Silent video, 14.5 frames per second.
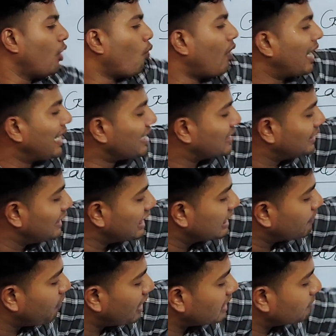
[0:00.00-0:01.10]
One is
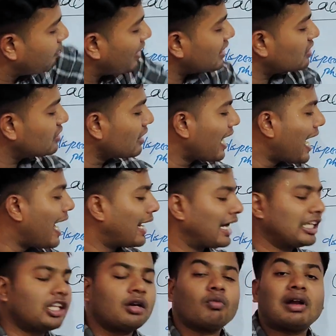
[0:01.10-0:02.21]
dispersed phase,
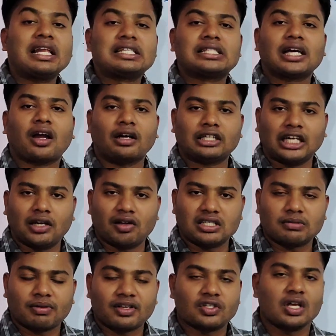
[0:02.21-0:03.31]
another one is the
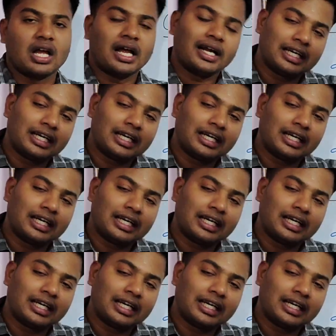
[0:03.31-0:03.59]
continuous phase.